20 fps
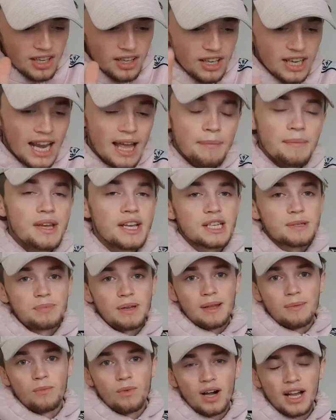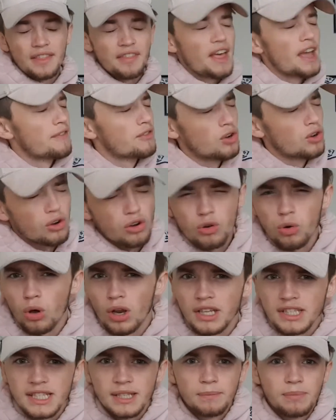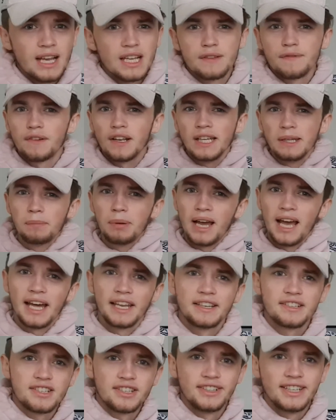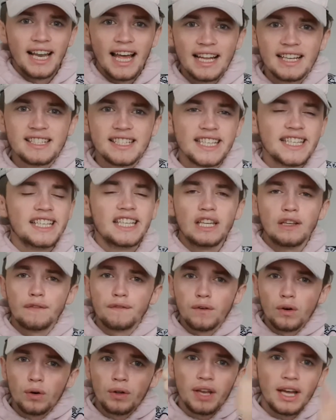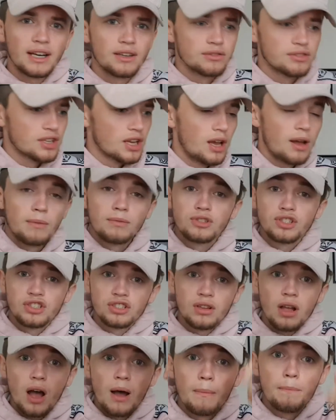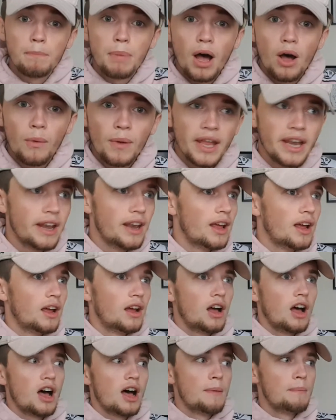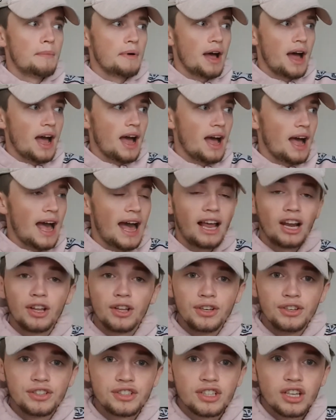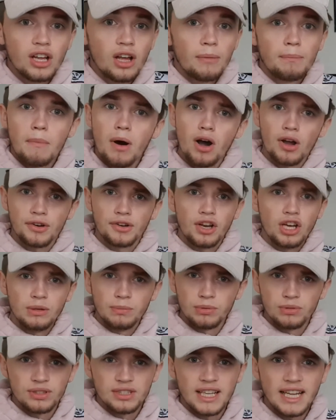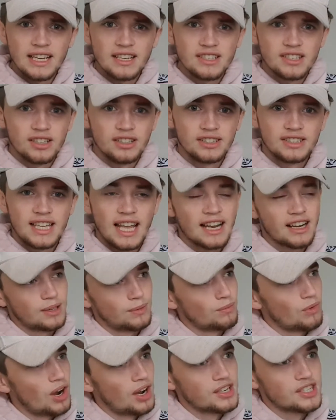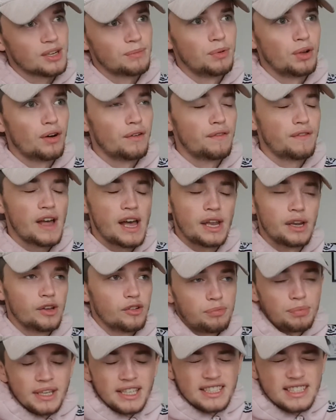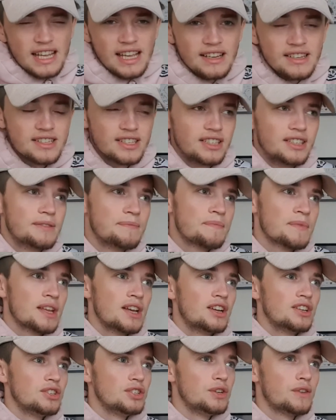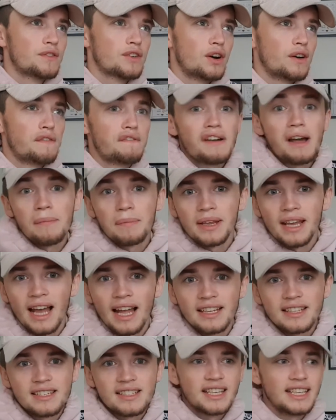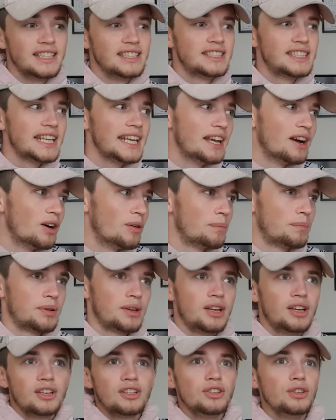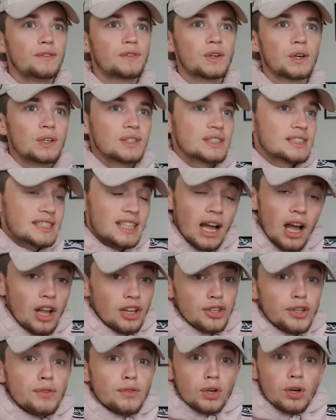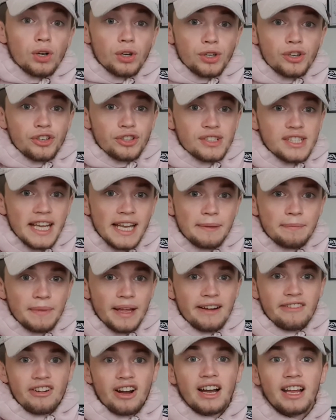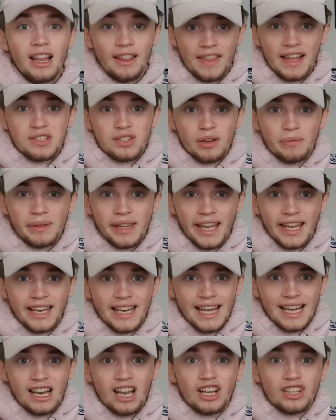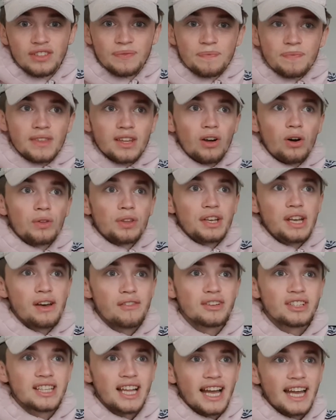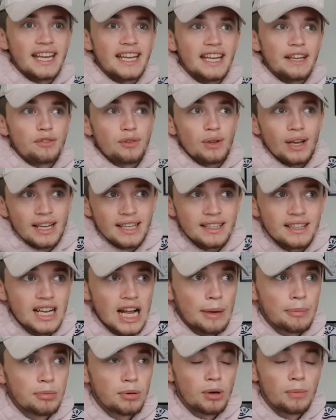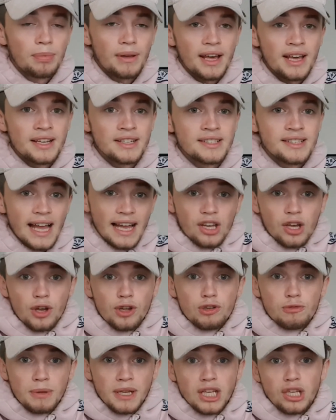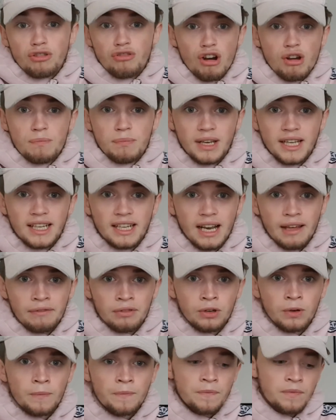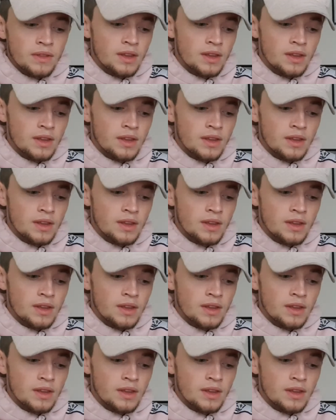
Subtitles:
Let me explain why. They've got quality players. Felipe Anderson, Lanzini, Fornals, Bowen, Haaland, Mark Noble's decent. Declan Rice, I'm not a fan of, but he's decent. You've got Fabianski, Diop. You've got a good team there, right? That's what I'm getting at. Like, on another day, if you added a couple more players, that could be Europa League level.